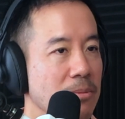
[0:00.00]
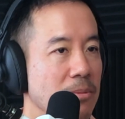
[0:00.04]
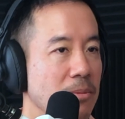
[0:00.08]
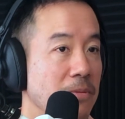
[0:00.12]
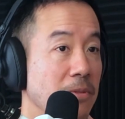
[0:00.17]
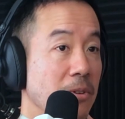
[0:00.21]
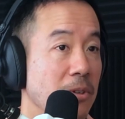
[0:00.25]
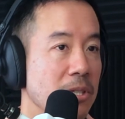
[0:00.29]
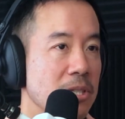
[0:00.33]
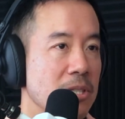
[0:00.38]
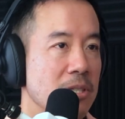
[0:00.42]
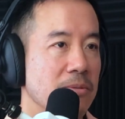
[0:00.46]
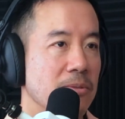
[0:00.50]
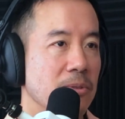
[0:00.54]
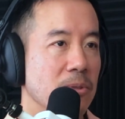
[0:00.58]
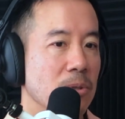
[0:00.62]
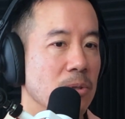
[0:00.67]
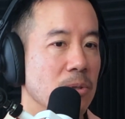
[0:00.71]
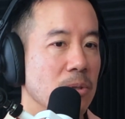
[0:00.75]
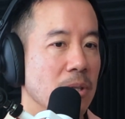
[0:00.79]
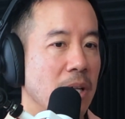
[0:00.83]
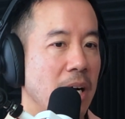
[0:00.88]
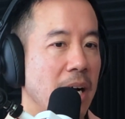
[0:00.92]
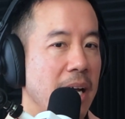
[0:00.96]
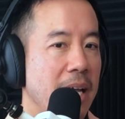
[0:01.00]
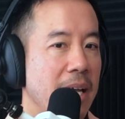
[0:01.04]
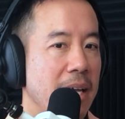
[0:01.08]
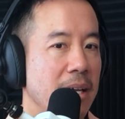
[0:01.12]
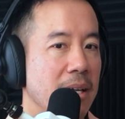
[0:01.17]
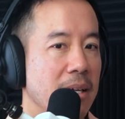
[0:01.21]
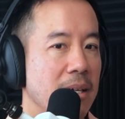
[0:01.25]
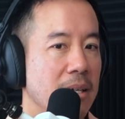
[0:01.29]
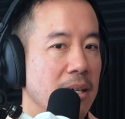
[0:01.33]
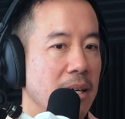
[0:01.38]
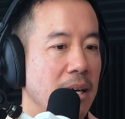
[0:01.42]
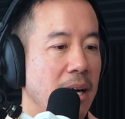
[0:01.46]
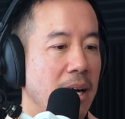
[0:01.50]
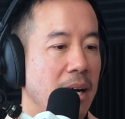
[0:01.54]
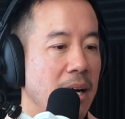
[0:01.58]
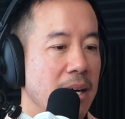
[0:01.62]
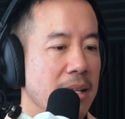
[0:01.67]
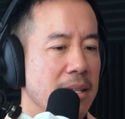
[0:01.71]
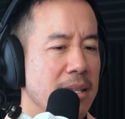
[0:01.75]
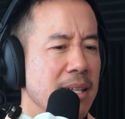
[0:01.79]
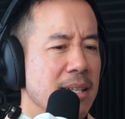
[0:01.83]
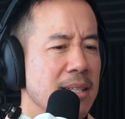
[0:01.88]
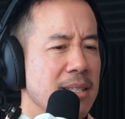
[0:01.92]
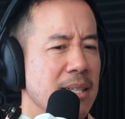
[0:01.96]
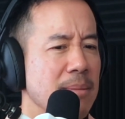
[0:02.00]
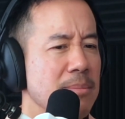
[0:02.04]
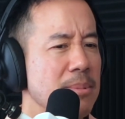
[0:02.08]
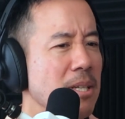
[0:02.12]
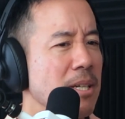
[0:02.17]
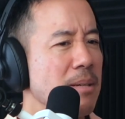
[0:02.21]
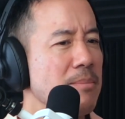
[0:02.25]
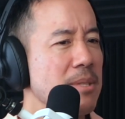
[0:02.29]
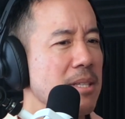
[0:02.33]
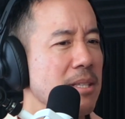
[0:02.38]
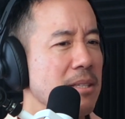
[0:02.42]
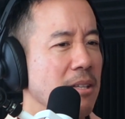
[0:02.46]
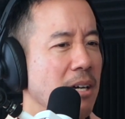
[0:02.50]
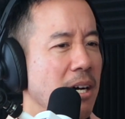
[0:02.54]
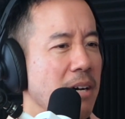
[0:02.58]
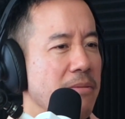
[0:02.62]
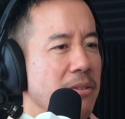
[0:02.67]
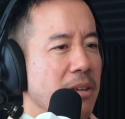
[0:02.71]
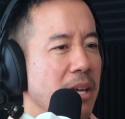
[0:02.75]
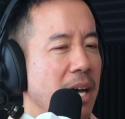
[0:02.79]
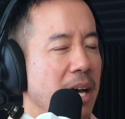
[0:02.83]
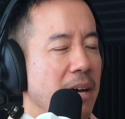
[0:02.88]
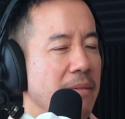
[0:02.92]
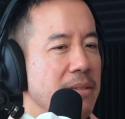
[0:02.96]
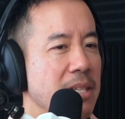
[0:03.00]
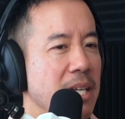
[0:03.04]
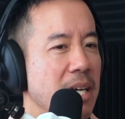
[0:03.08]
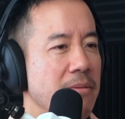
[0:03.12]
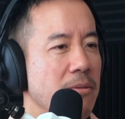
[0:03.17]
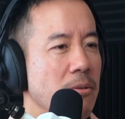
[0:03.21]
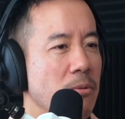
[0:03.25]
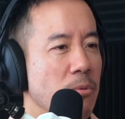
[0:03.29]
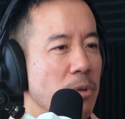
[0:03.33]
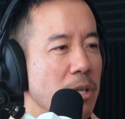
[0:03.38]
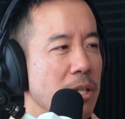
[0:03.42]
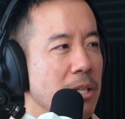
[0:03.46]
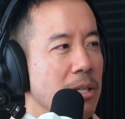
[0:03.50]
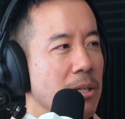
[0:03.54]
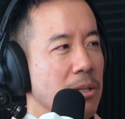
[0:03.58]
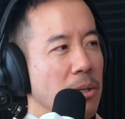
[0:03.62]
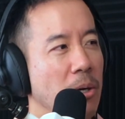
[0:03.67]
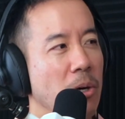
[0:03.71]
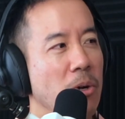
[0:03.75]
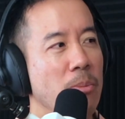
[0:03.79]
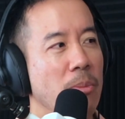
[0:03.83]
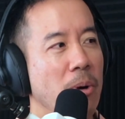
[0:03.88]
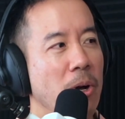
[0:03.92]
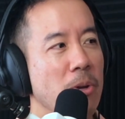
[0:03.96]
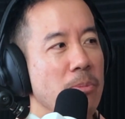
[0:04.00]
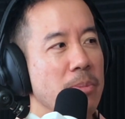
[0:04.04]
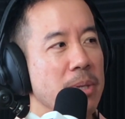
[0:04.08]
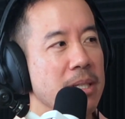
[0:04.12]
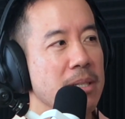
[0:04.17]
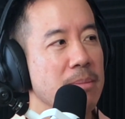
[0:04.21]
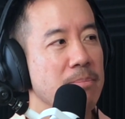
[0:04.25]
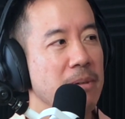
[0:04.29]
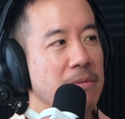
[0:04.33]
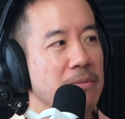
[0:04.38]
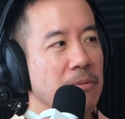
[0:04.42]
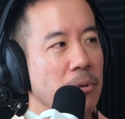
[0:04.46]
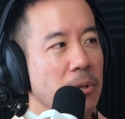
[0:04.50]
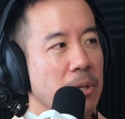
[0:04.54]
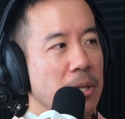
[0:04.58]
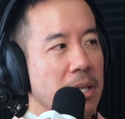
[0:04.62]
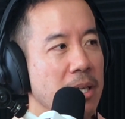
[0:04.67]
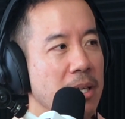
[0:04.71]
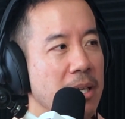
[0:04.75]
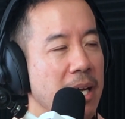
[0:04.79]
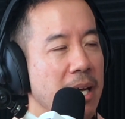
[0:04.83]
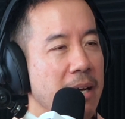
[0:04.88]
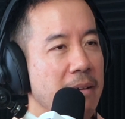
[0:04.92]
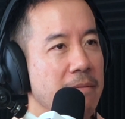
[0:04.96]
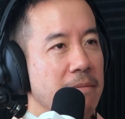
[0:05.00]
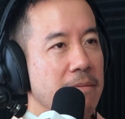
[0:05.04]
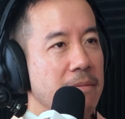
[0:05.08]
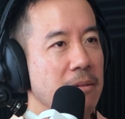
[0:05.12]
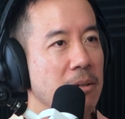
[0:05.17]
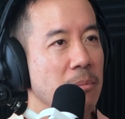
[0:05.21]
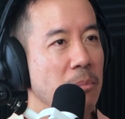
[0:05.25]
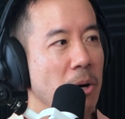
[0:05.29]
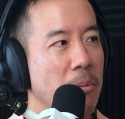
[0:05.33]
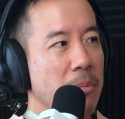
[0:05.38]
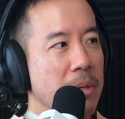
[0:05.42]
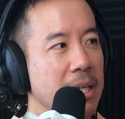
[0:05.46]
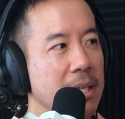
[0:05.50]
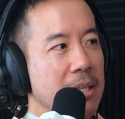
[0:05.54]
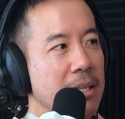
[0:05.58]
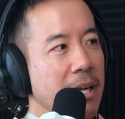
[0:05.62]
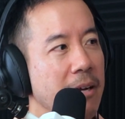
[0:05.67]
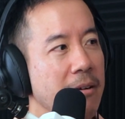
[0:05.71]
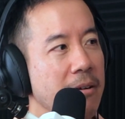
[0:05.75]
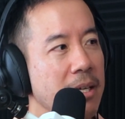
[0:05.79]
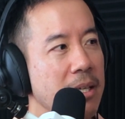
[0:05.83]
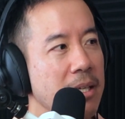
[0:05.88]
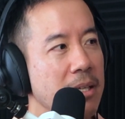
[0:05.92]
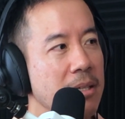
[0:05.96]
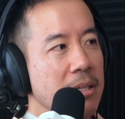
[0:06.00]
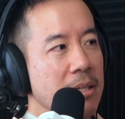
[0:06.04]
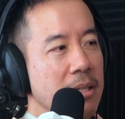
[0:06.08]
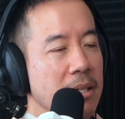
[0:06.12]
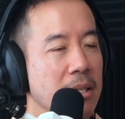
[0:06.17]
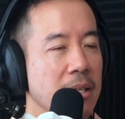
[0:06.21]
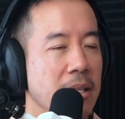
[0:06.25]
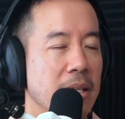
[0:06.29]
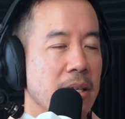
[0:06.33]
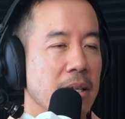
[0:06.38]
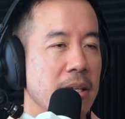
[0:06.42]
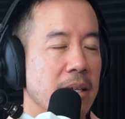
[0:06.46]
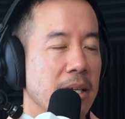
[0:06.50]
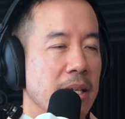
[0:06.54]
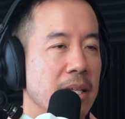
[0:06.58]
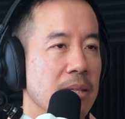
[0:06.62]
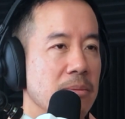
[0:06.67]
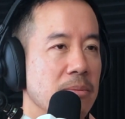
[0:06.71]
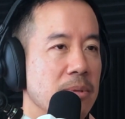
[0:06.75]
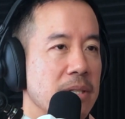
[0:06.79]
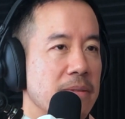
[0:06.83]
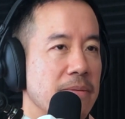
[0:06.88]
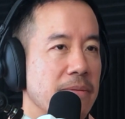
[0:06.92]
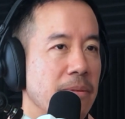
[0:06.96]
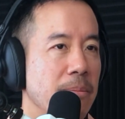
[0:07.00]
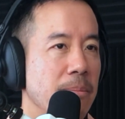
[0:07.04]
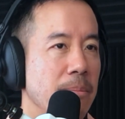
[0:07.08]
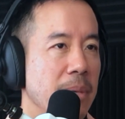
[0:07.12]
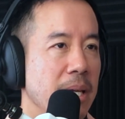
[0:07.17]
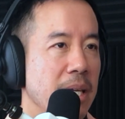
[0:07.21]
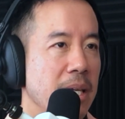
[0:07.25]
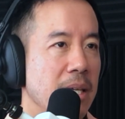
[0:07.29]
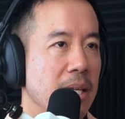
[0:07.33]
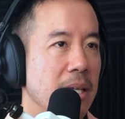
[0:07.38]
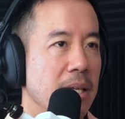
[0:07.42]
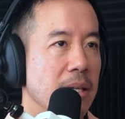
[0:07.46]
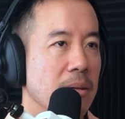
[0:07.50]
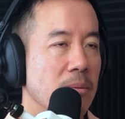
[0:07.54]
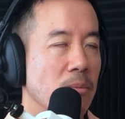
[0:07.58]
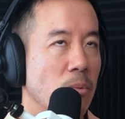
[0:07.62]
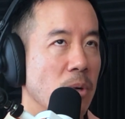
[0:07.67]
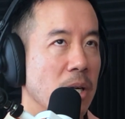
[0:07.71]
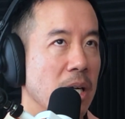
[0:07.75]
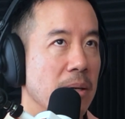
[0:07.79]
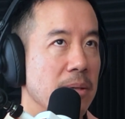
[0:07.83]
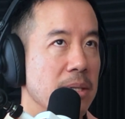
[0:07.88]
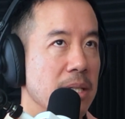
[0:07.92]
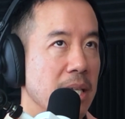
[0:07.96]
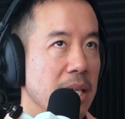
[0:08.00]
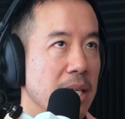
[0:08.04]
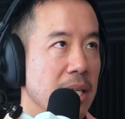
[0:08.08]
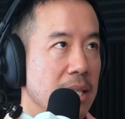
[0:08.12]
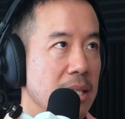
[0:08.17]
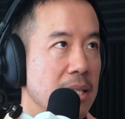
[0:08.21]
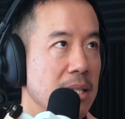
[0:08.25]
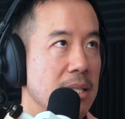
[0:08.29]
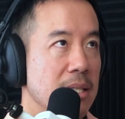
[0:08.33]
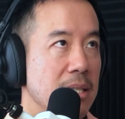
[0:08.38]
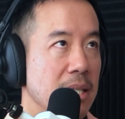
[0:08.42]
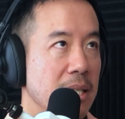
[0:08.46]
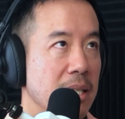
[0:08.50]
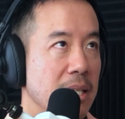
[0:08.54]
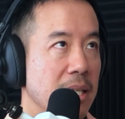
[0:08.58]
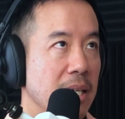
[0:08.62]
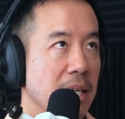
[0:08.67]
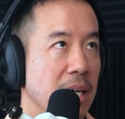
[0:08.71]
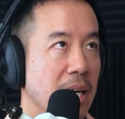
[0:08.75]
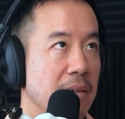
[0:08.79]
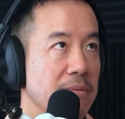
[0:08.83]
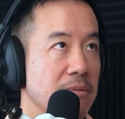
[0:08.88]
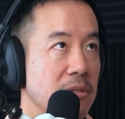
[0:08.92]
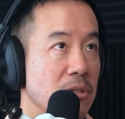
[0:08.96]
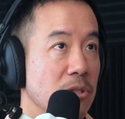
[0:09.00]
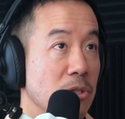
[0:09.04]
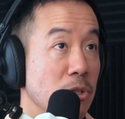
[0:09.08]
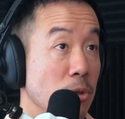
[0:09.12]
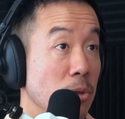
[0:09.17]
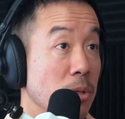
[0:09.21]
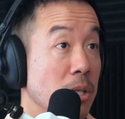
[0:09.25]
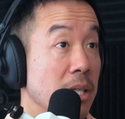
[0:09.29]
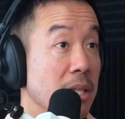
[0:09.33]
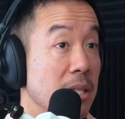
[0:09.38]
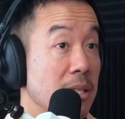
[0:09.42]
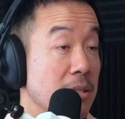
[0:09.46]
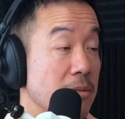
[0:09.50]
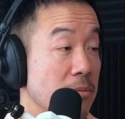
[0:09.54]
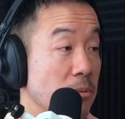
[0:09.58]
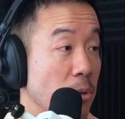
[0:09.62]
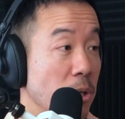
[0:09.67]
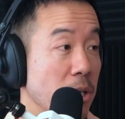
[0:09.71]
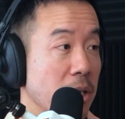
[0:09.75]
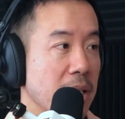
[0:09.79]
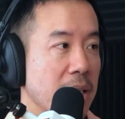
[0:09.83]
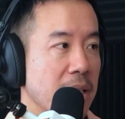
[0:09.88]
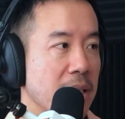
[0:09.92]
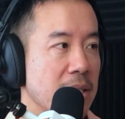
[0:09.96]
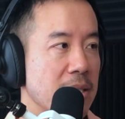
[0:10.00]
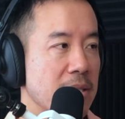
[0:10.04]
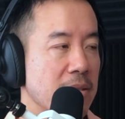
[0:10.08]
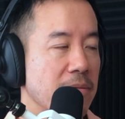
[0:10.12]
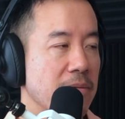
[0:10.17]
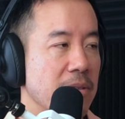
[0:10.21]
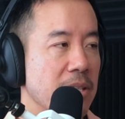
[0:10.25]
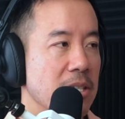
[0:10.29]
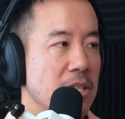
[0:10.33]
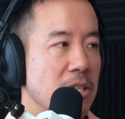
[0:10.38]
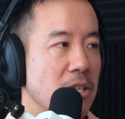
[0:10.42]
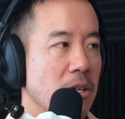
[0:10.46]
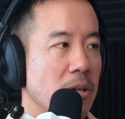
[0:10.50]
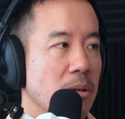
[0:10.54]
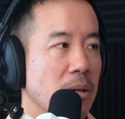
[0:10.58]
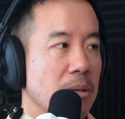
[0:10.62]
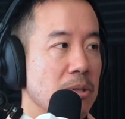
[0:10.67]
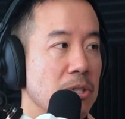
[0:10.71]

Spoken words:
So first of all, I think sometimes in life you have to have a really low moment before you can have a moment of clarity. And it was for me when I was in Sydney after 2 years of working as a physio.